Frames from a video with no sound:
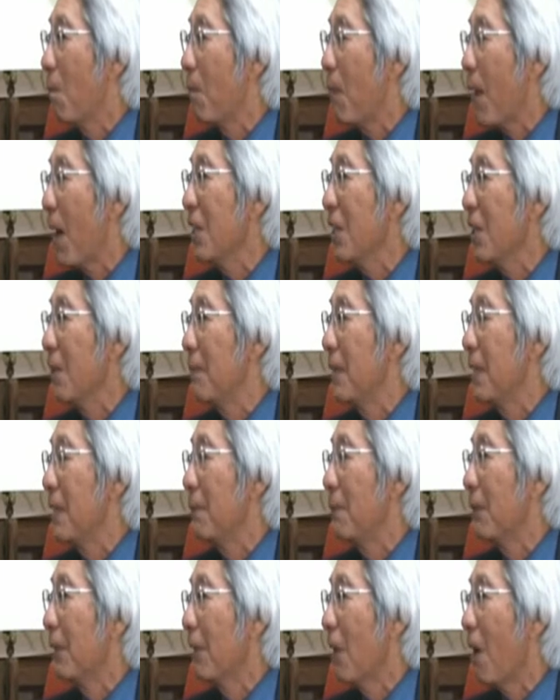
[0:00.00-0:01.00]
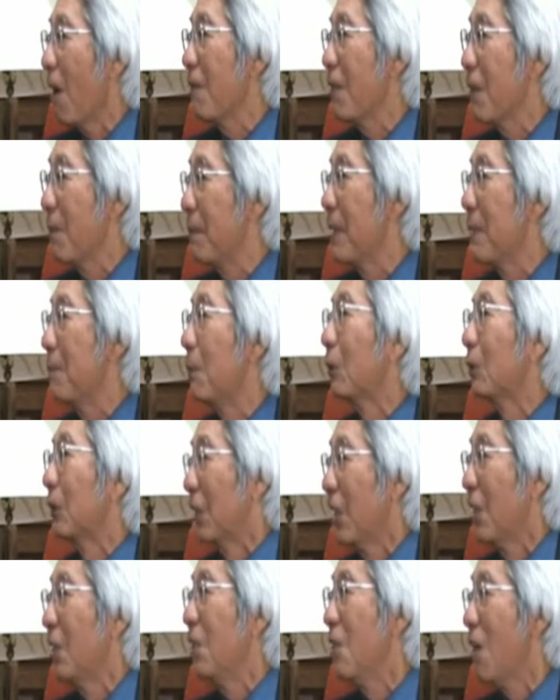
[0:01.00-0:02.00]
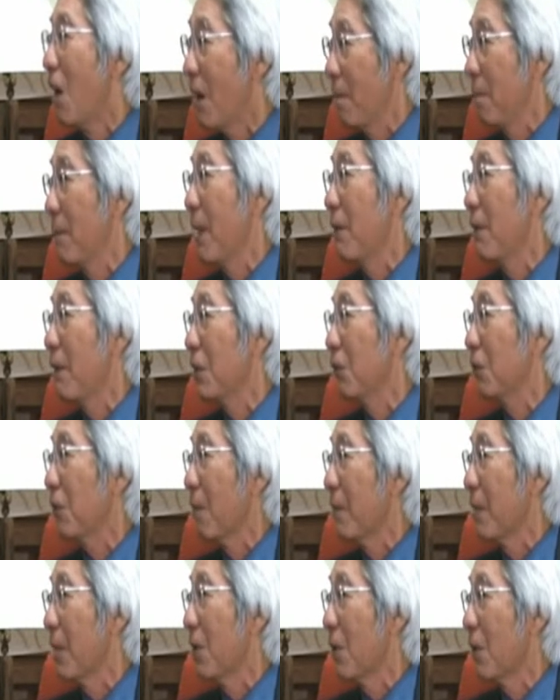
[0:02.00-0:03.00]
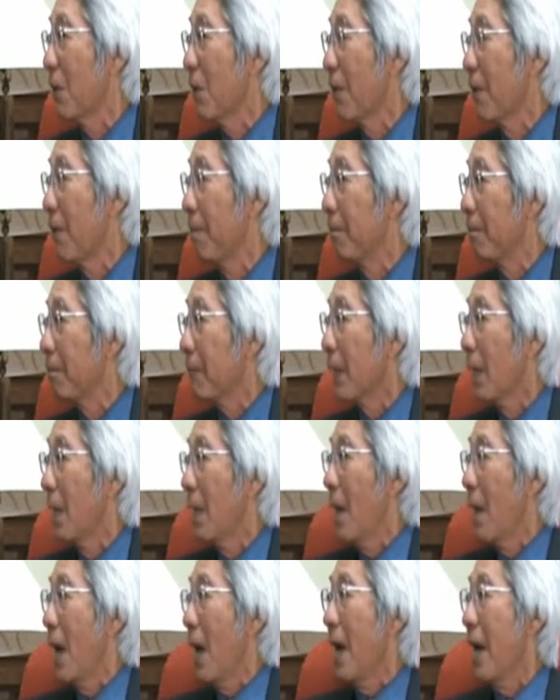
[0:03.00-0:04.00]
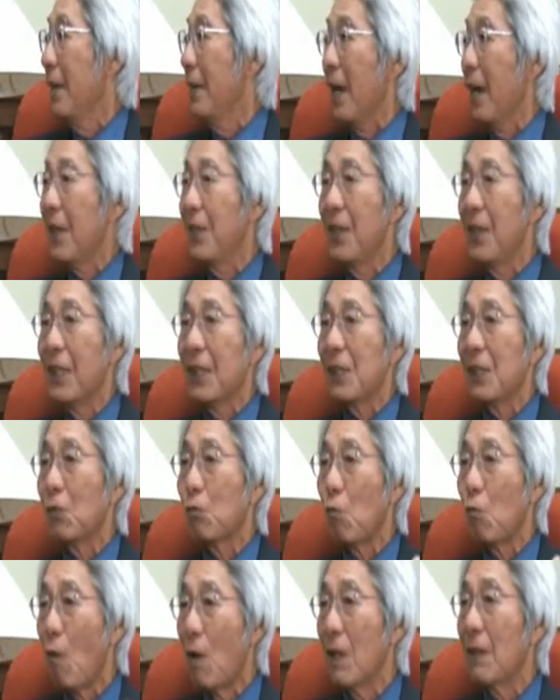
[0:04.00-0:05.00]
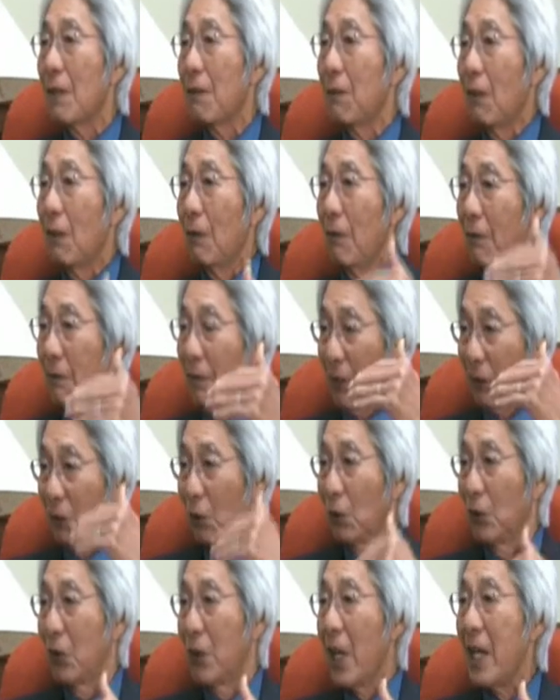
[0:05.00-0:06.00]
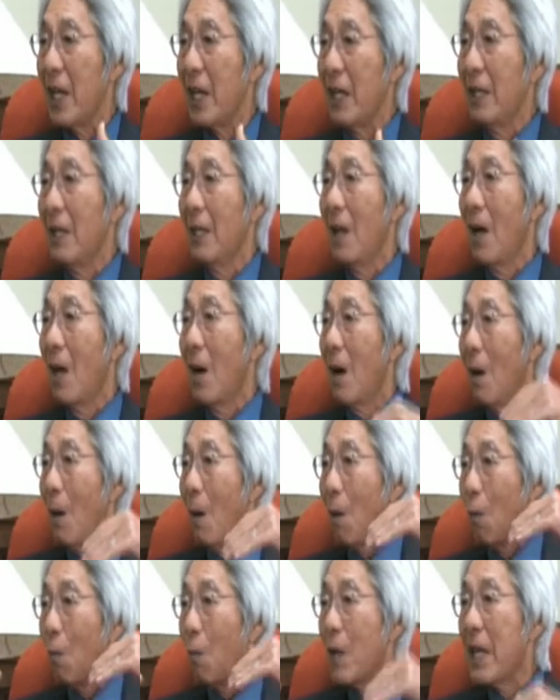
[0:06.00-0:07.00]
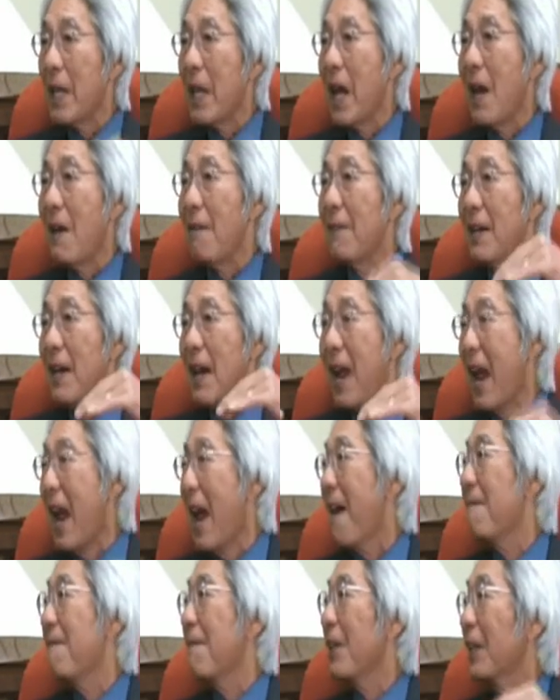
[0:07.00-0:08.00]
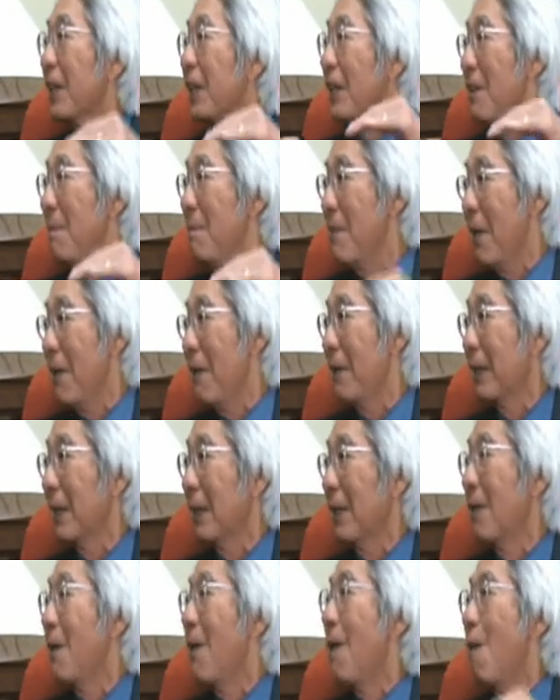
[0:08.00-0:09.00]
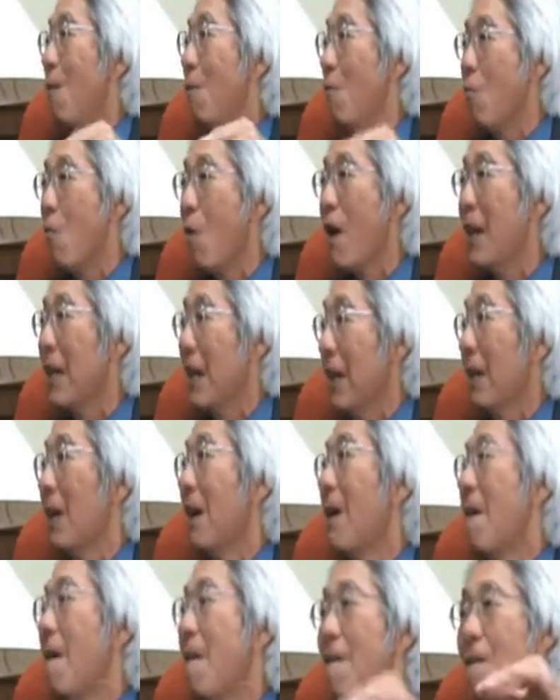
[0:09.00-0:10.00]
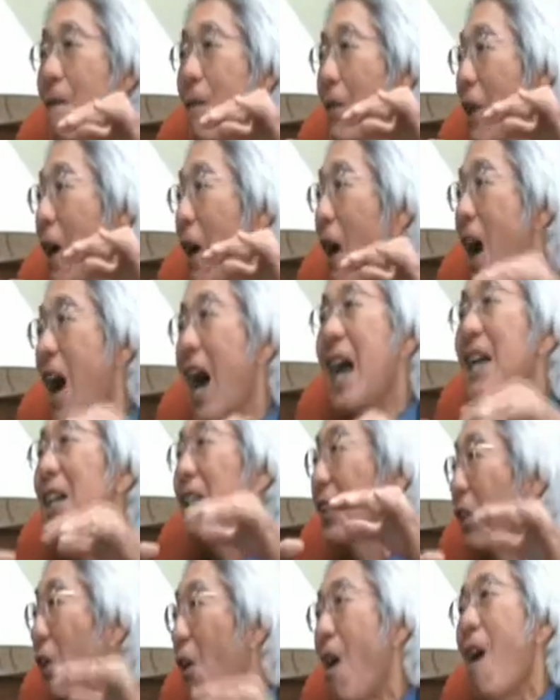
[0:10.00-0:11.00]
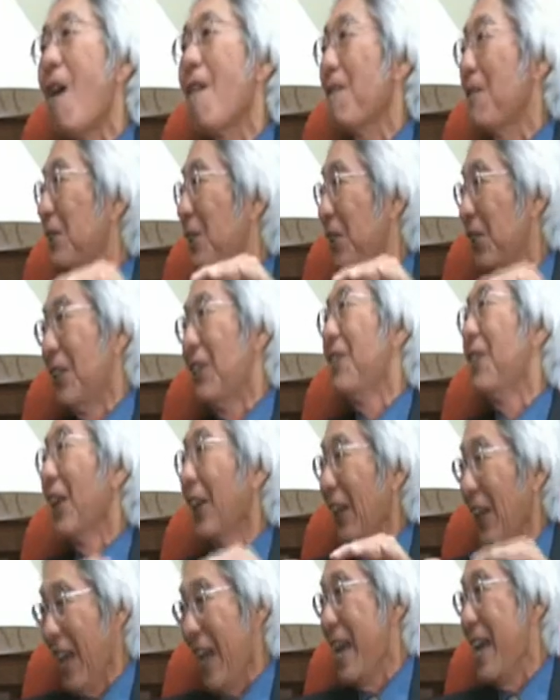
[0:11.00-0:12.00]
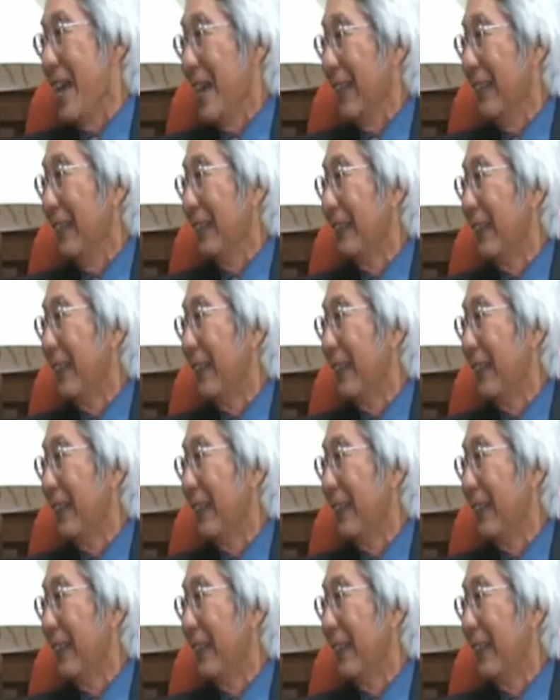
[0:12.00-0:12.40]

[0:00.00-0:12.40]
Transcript: by the people, and of the people, did not perish from the earth. And I think it's wonderful that today we have an African American running for the highest office in the land.